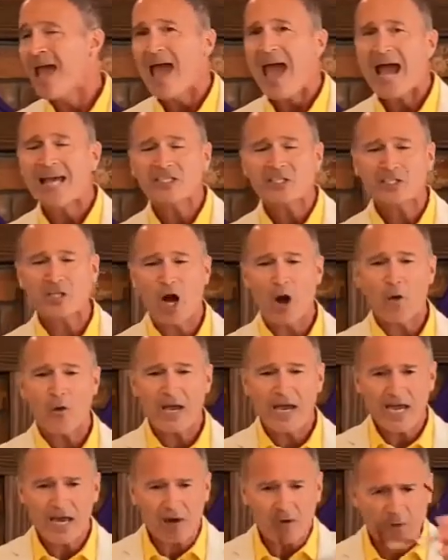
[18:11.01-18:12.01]
And so
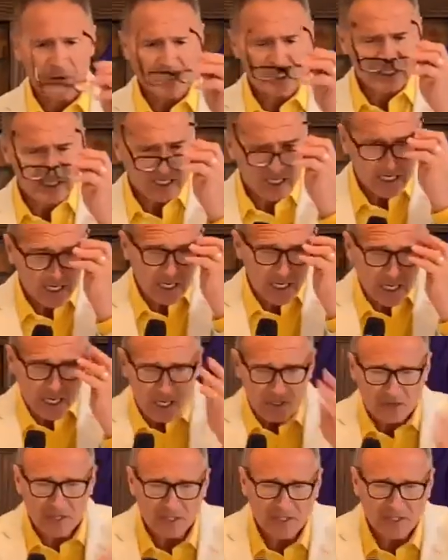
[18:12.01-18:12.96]
here we see the